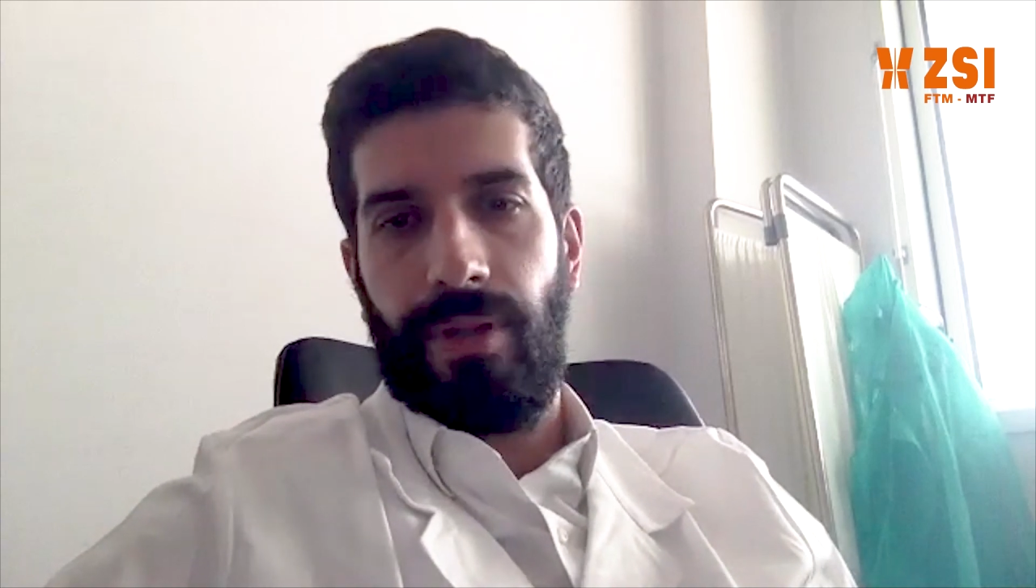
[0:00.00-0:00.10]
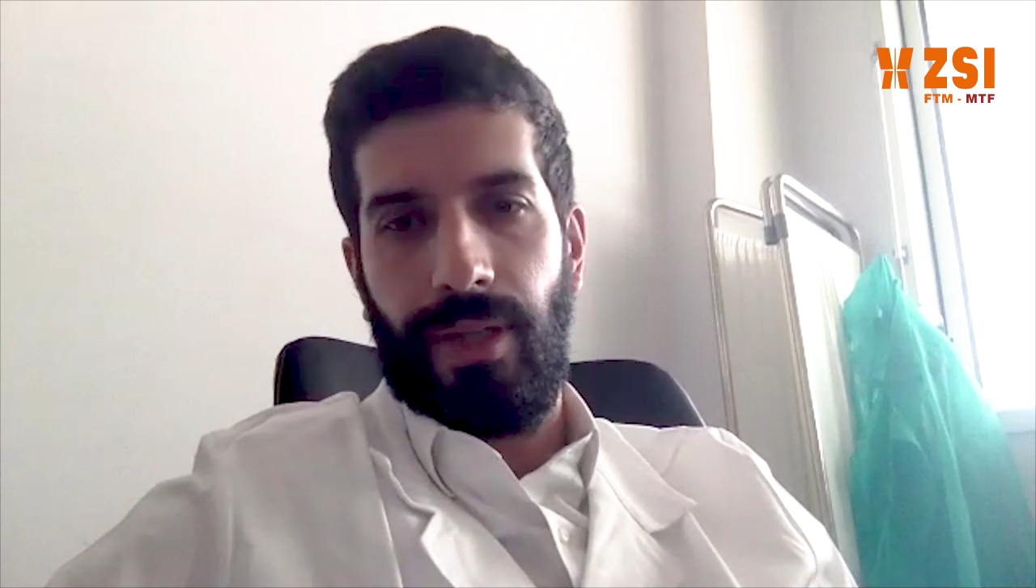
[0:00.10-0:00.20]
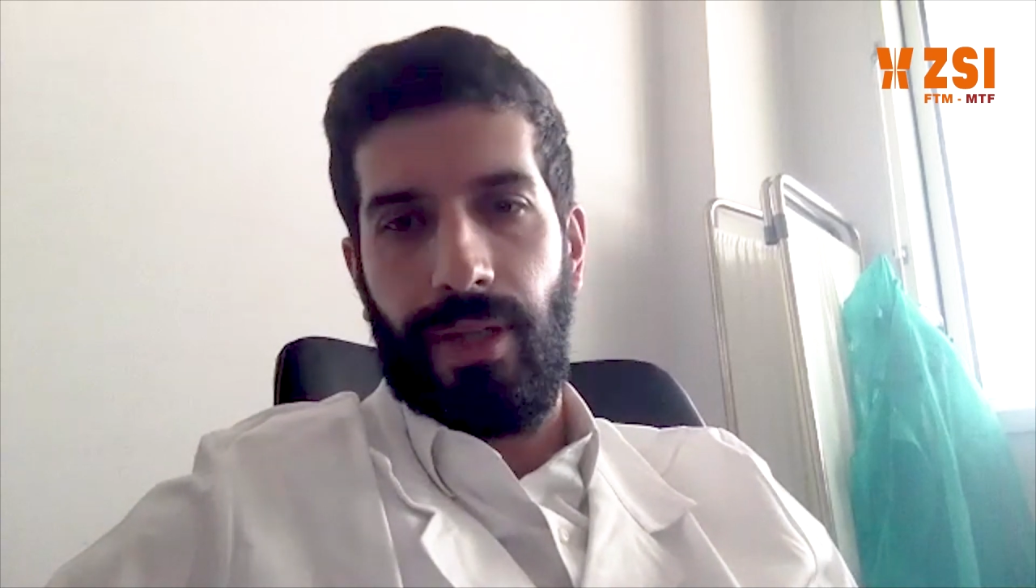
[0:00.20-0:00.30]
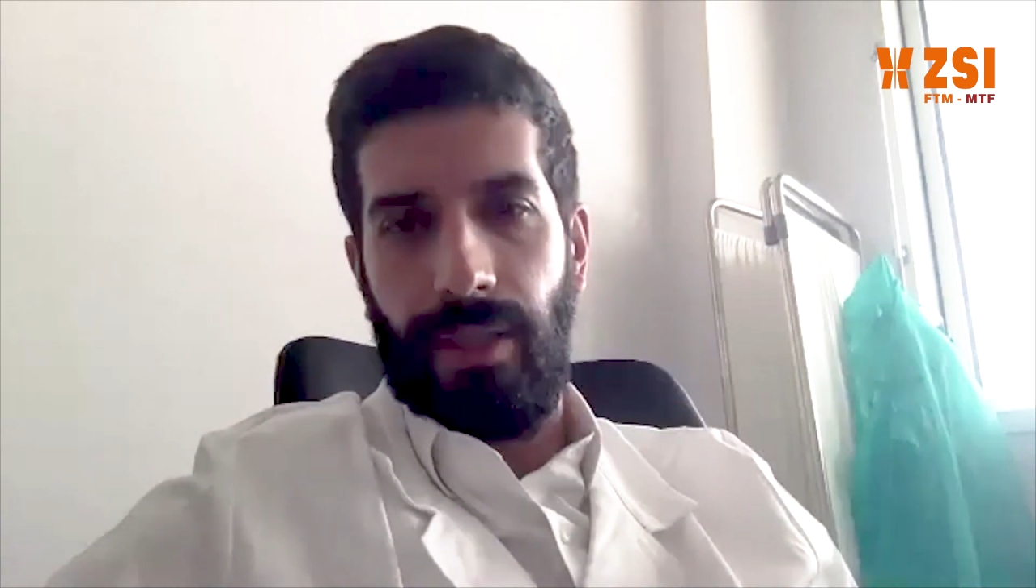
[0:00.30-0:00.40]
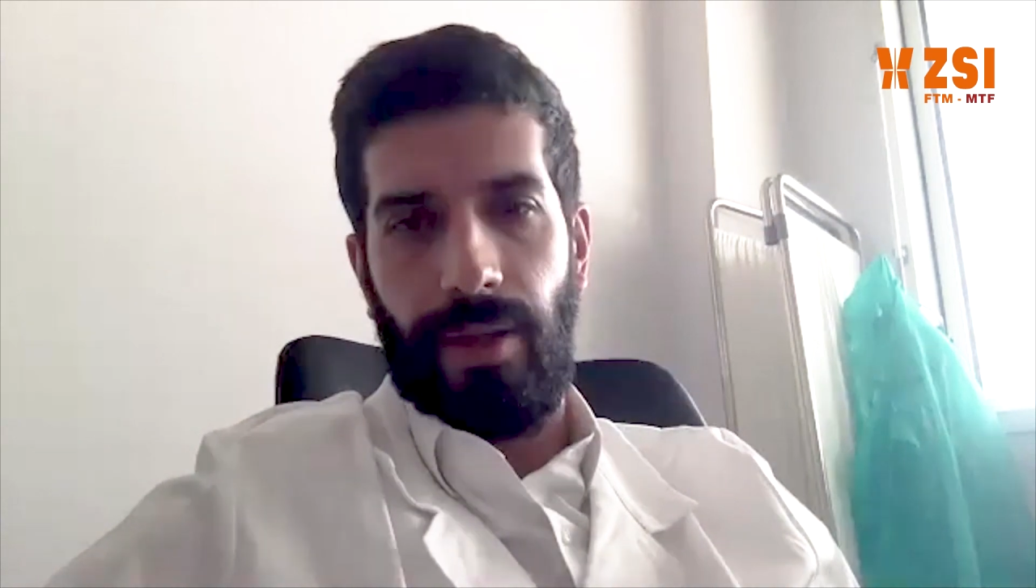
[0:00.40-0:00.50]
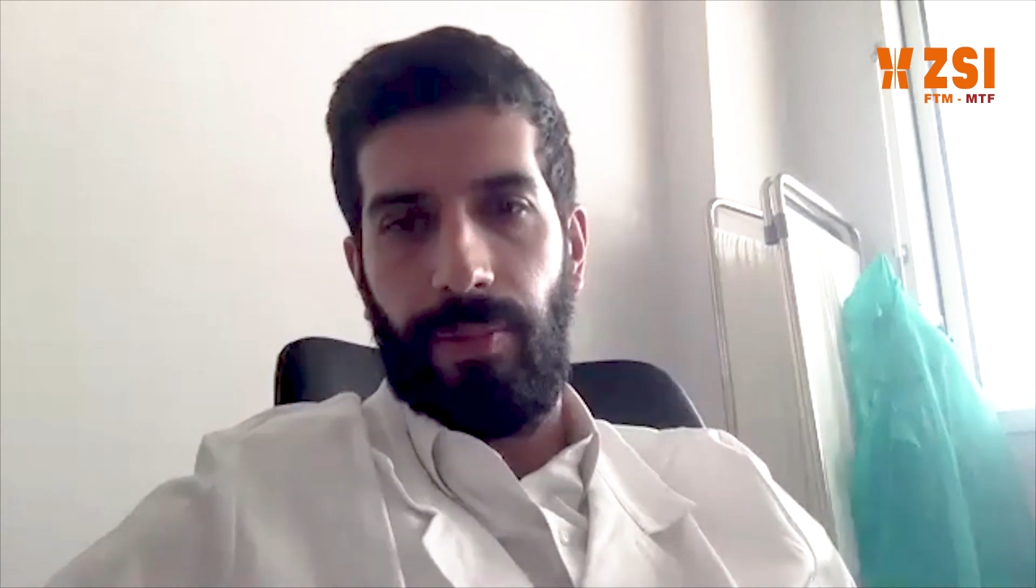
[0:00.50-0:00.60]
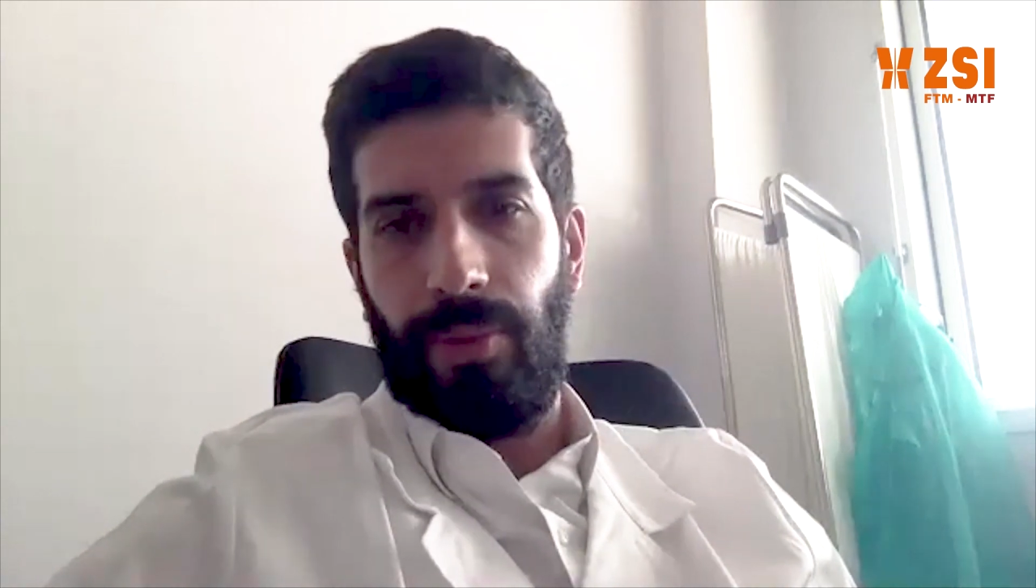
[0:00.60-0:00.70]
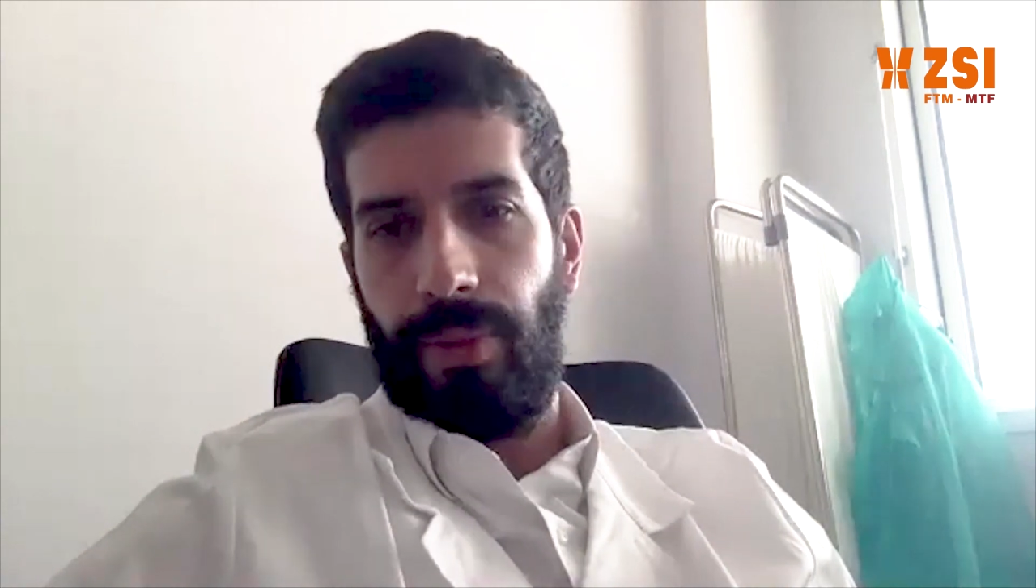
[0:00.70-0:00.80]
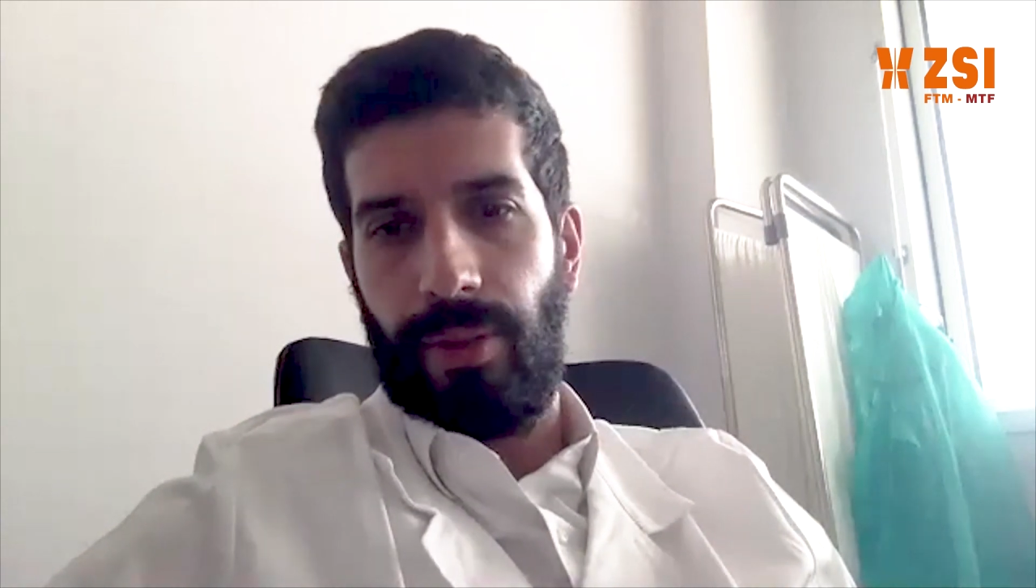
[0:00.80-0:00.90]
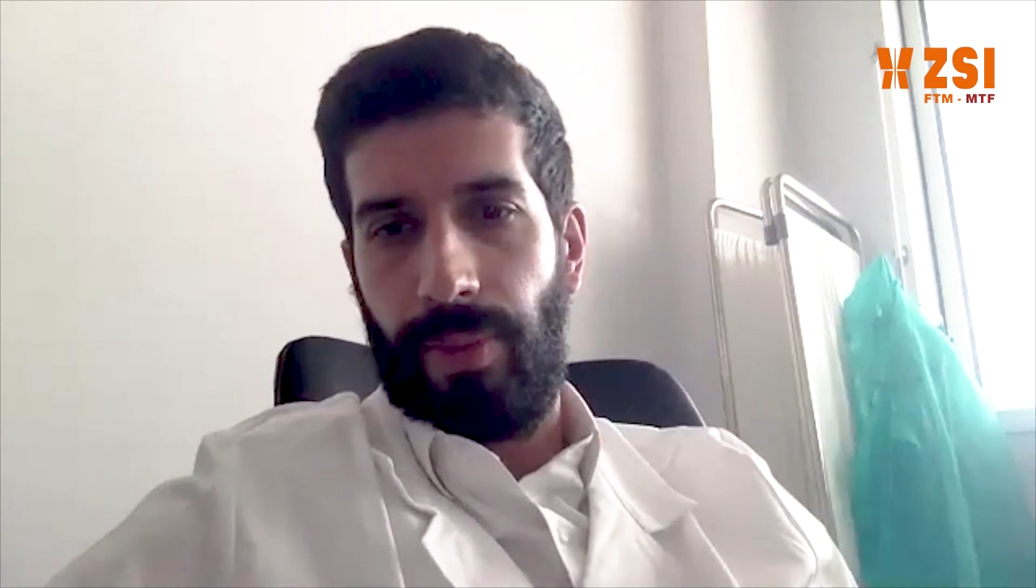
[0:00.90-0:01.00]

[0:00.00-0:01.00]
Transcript: in the pubic